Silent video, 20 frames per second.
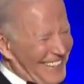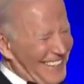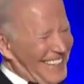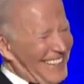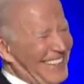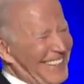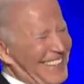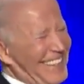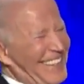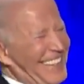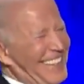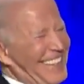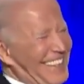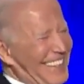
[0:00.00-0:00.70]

No, it really